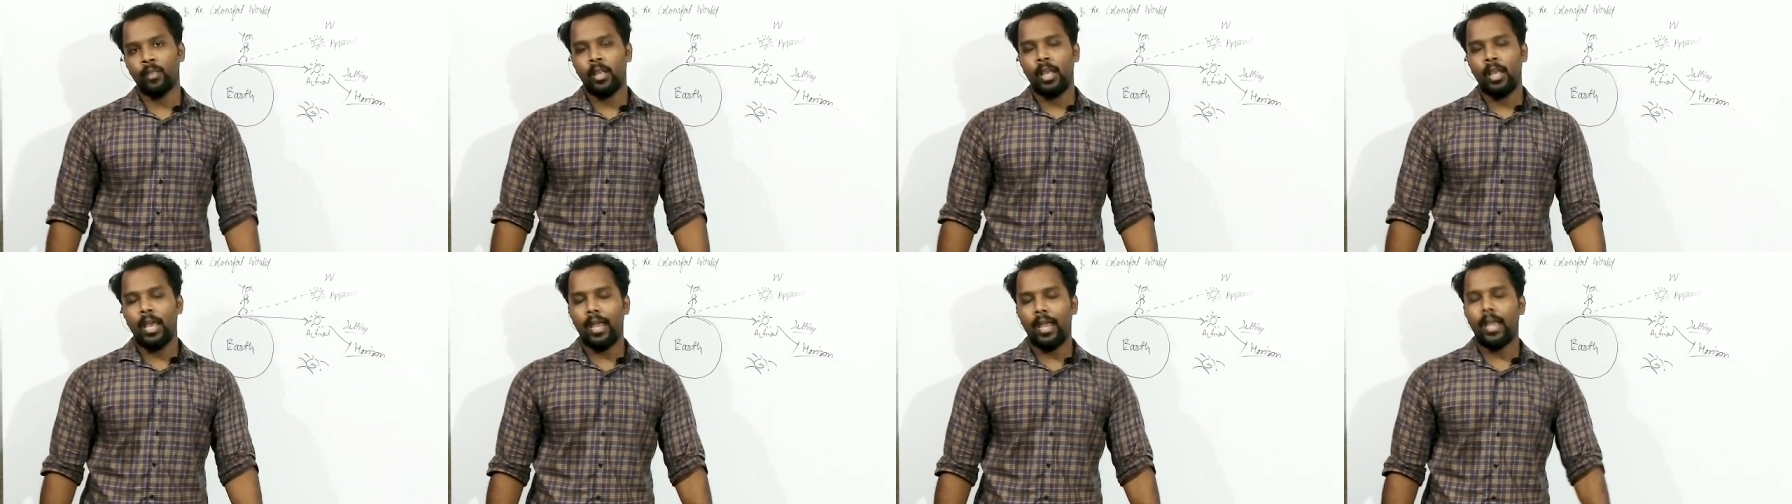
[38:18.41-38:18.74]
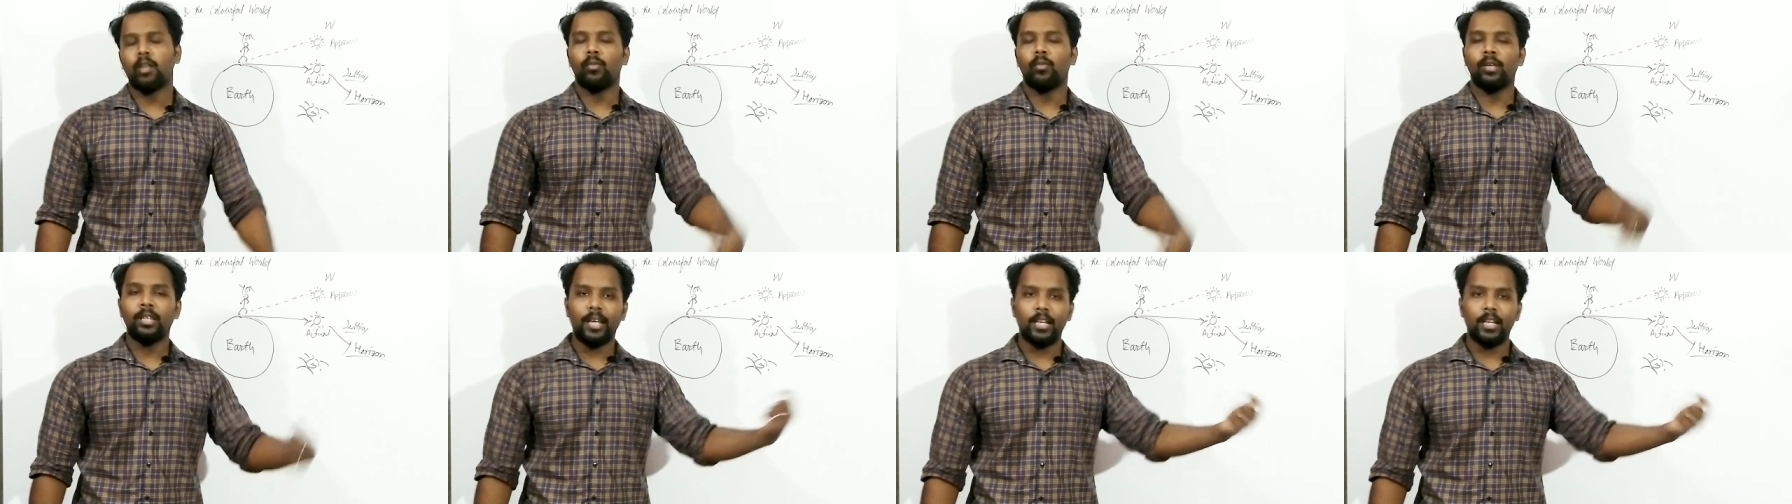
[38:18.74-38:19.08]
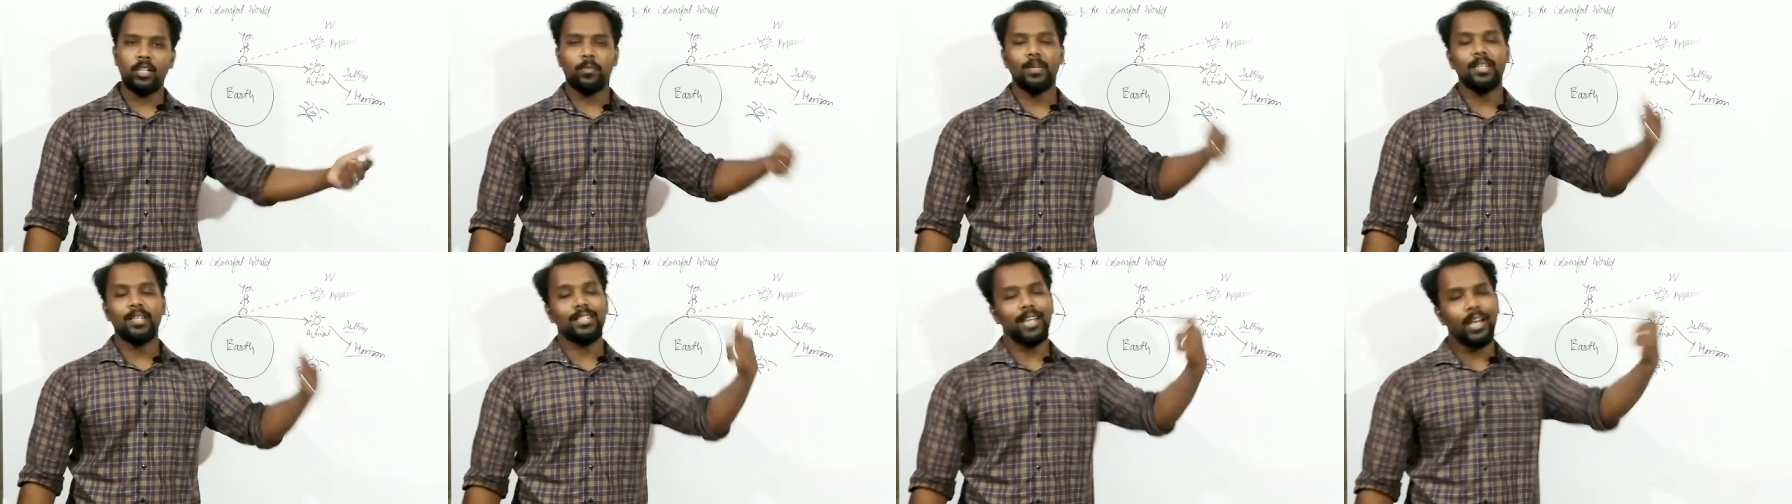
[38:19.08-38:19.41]
Again, in case
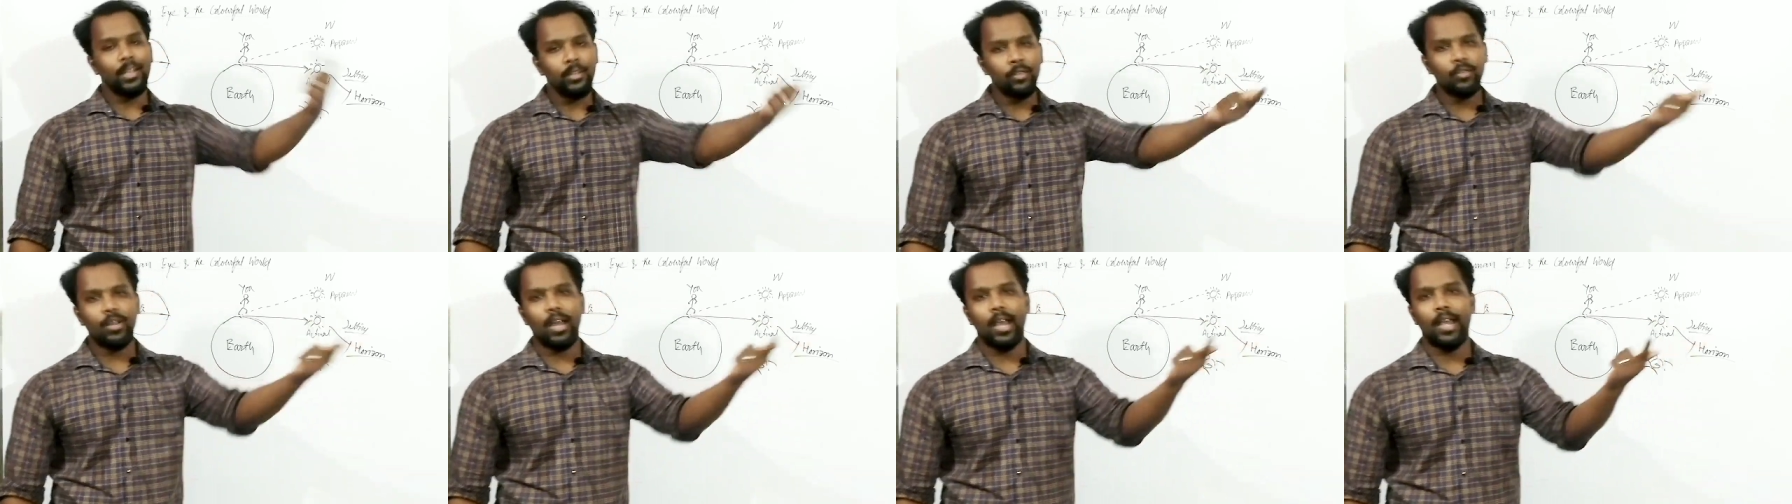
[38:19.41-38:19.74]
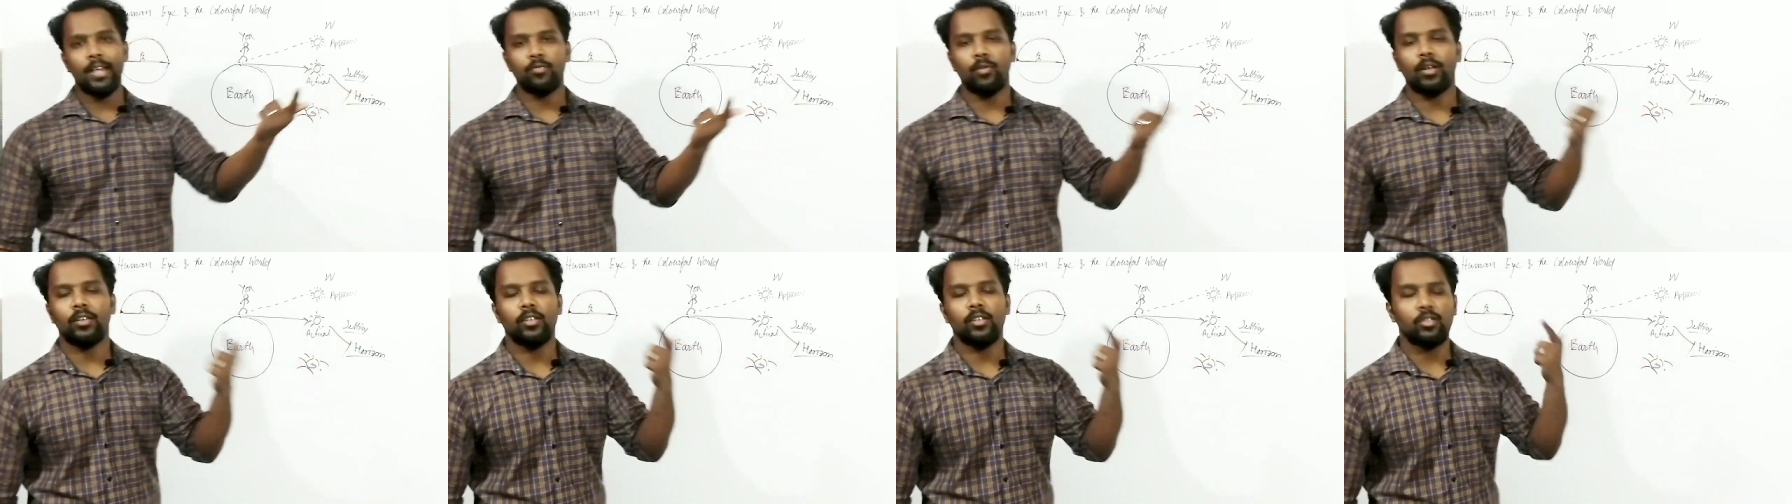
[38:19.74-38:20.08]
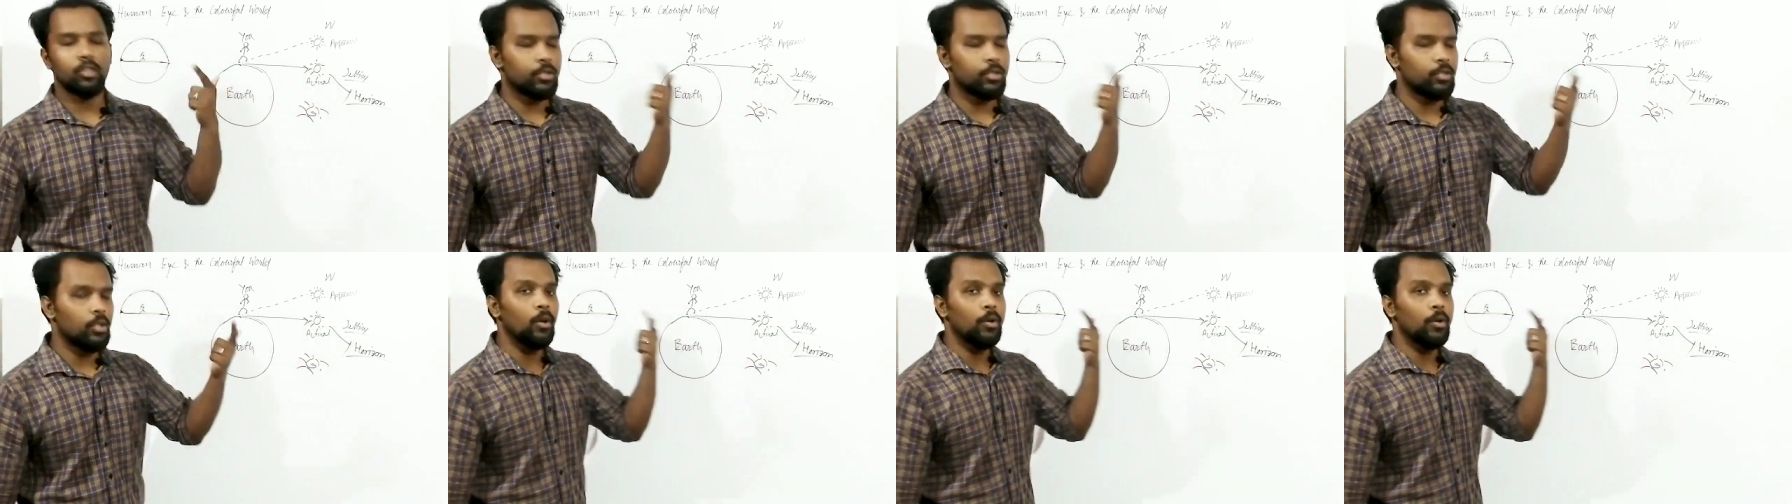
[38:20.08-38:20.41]
of the sunrise, what is
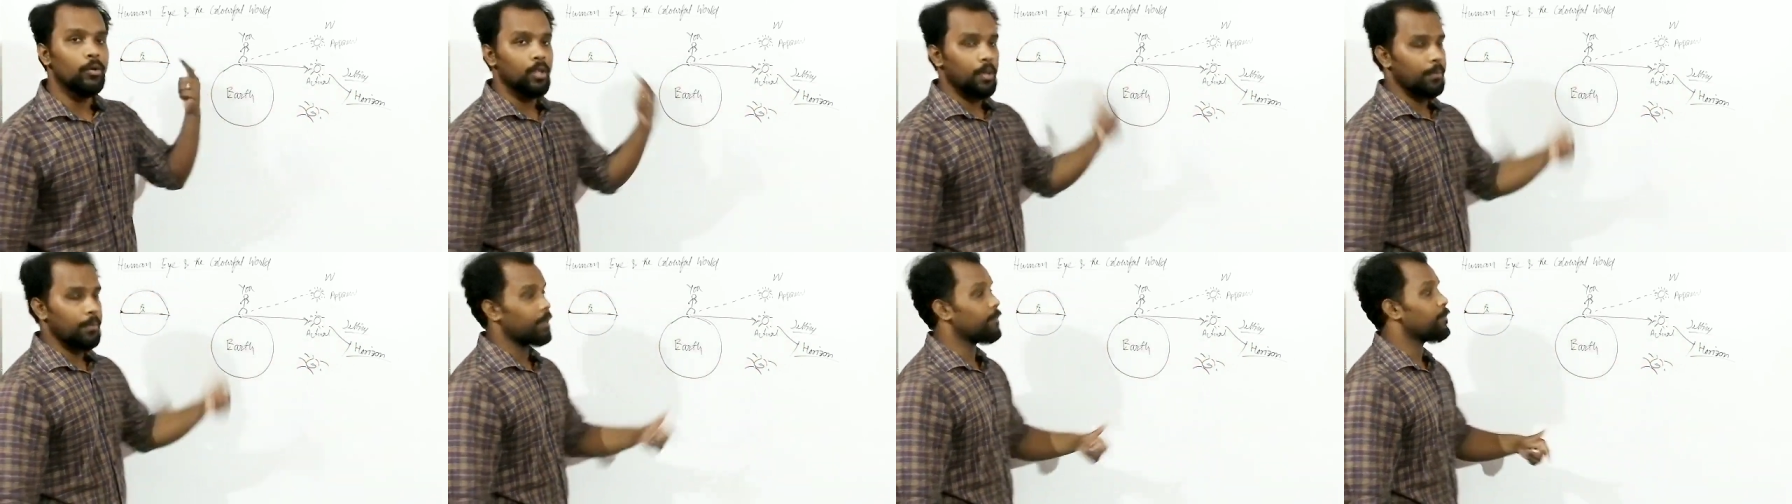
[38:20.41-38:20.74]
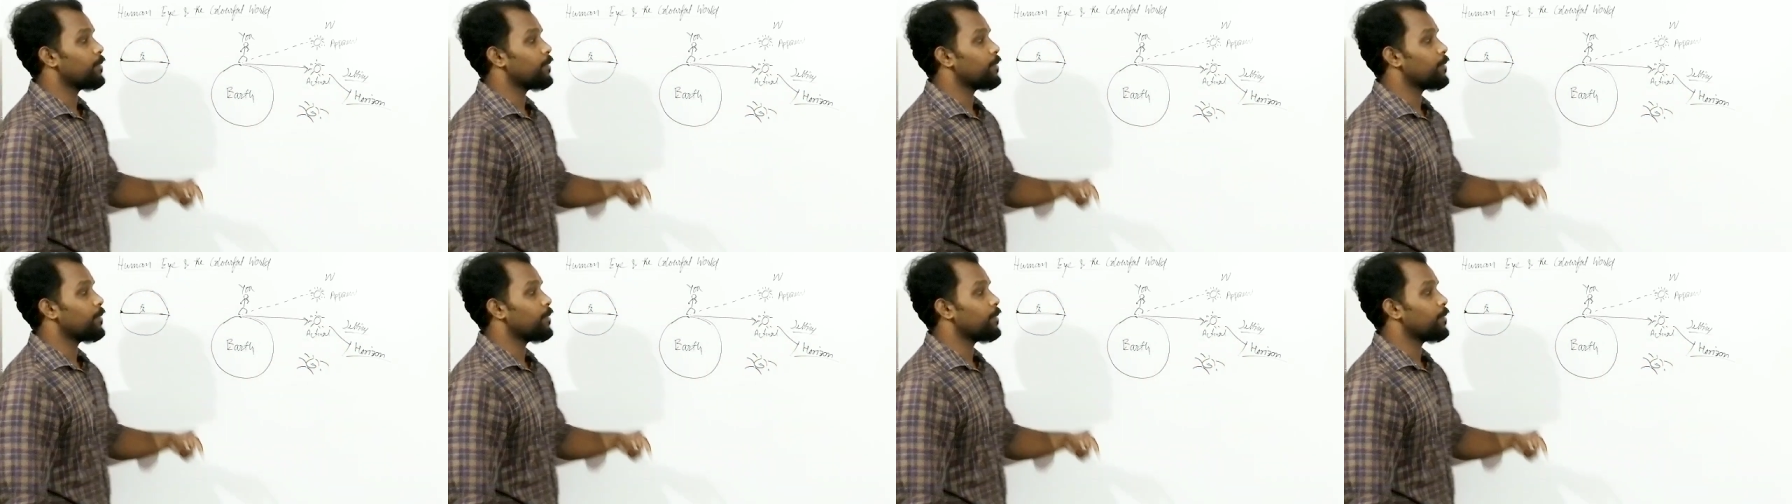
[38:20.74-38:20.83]
actually going to happen?